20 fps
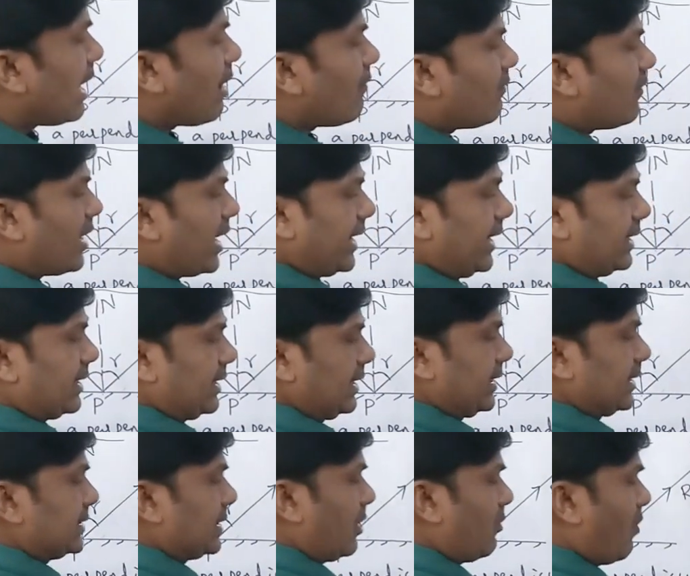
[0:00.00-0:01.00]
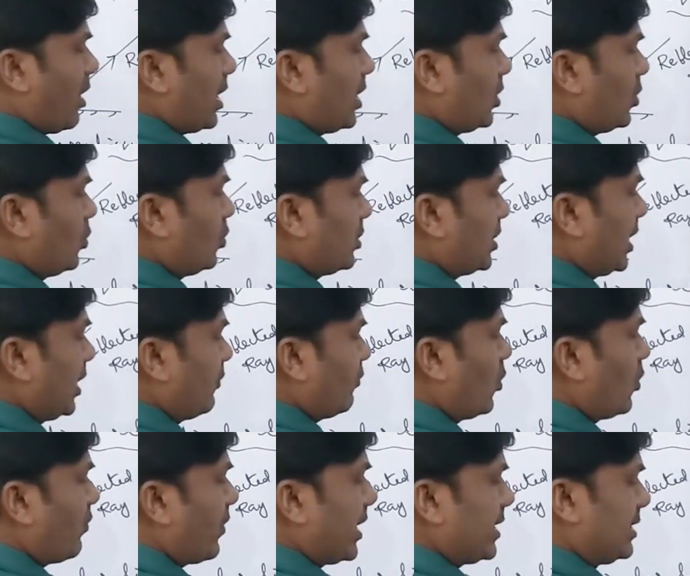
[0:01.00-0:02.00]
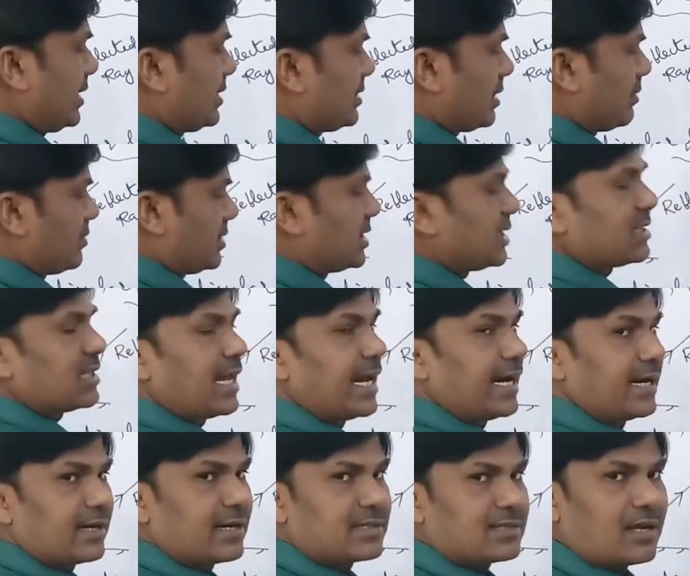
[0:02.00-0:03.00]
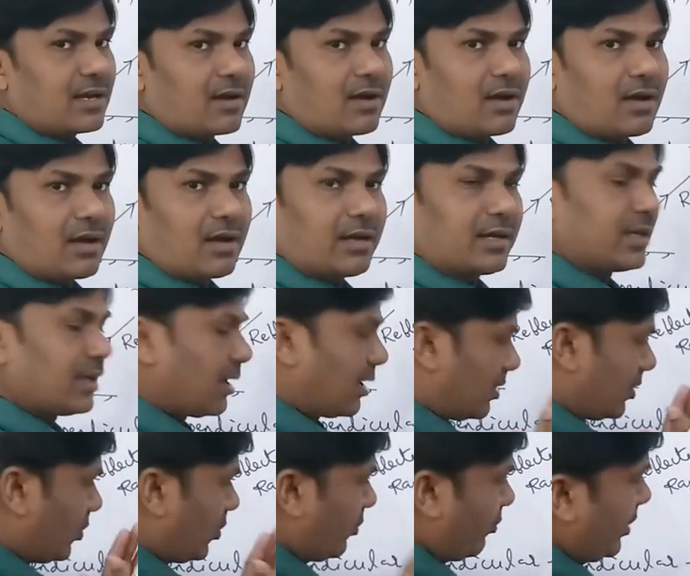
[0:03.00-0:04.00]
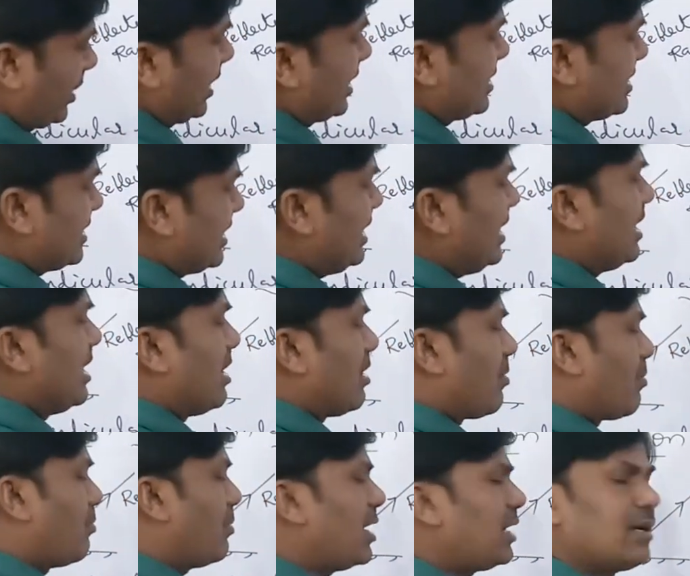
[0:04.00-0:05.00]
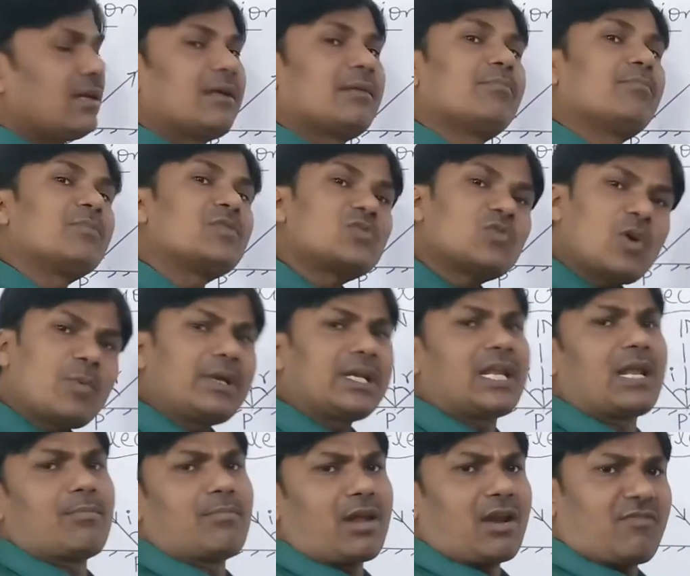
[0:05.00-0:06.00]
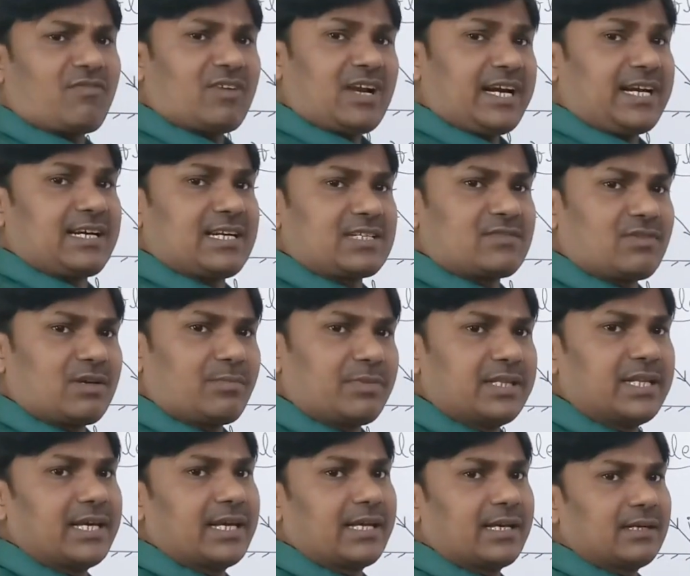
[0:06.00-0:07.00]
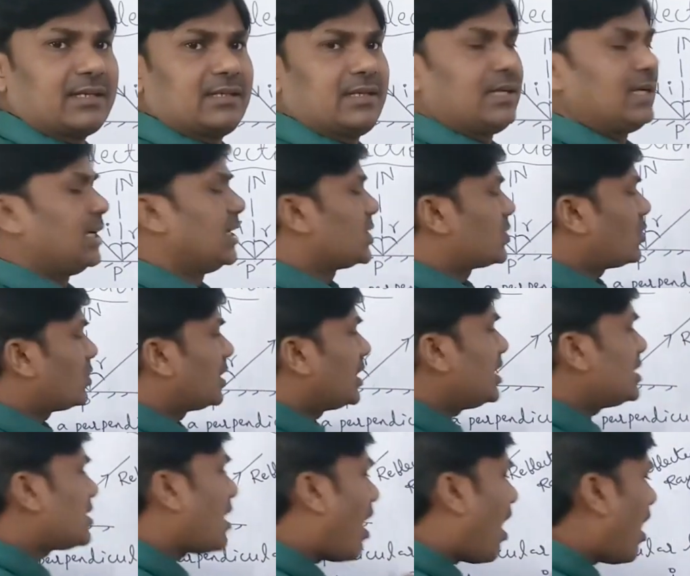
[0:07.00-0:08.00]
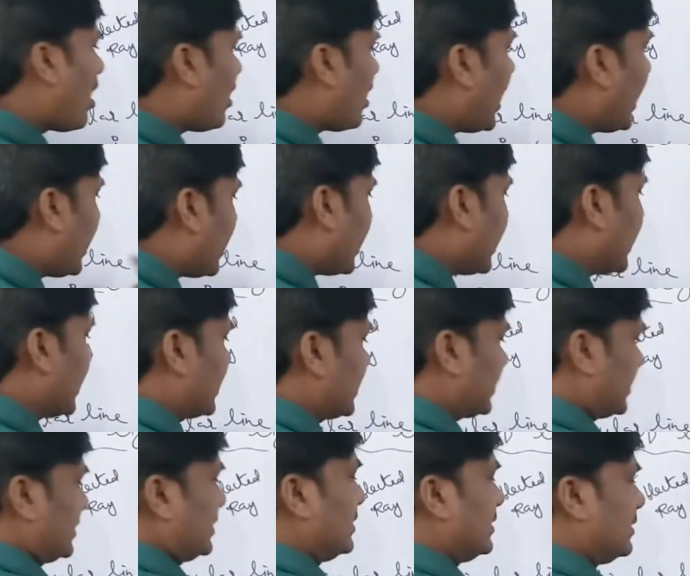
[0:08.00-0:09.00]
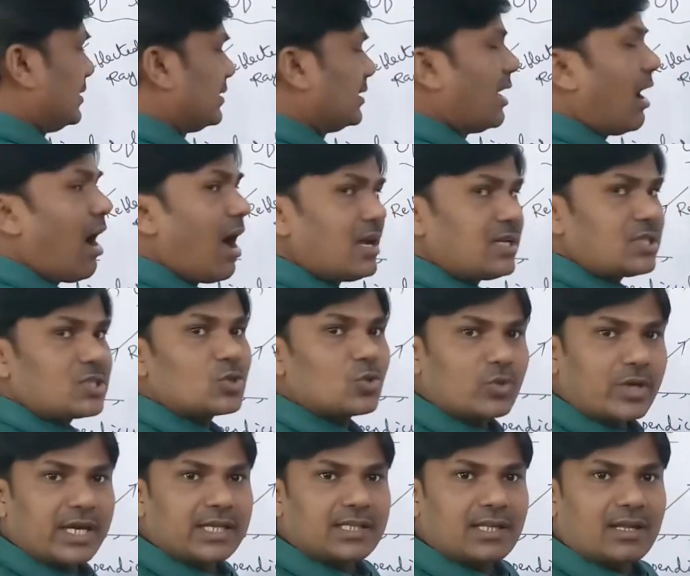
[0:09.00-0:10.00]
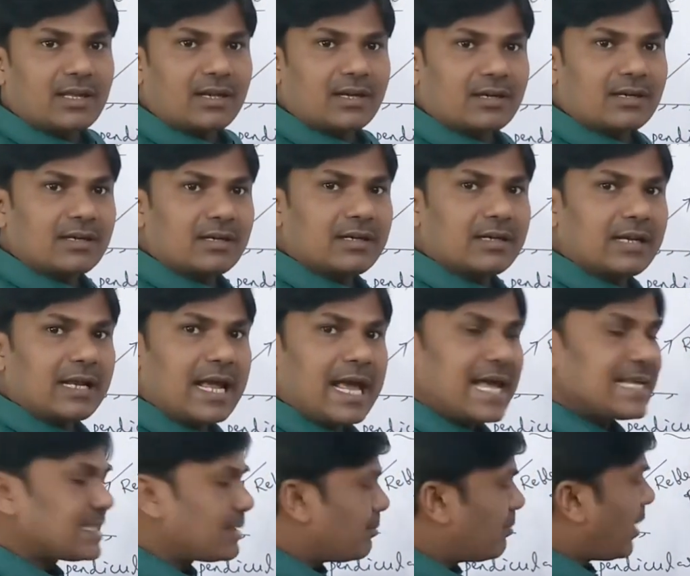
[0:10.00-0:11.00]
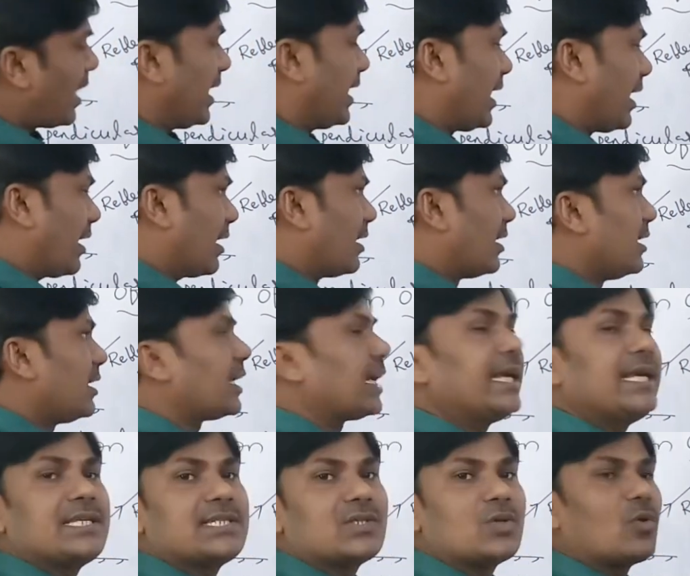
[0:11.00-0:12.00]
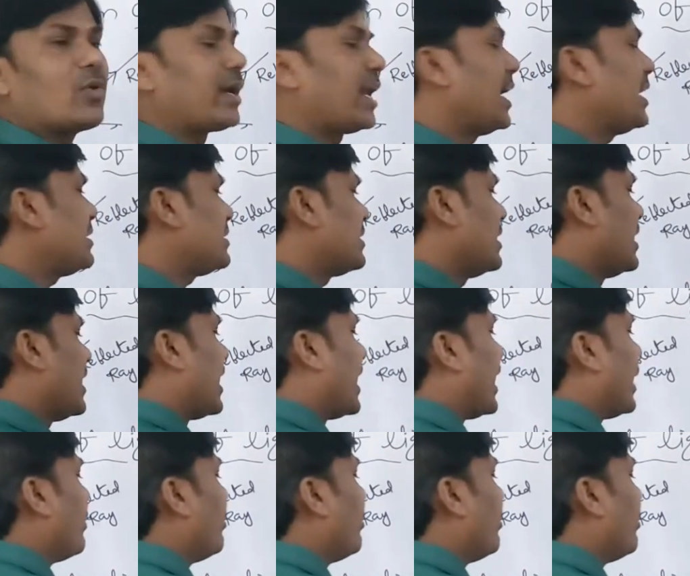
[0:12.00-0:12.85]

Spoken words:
of light rays. Here 1, 2, 3, 4, 5, 6. Some 6 light rays are here. We can see, but so many number of light rays will be there. So these all light rays, they all together as a bundle is known as a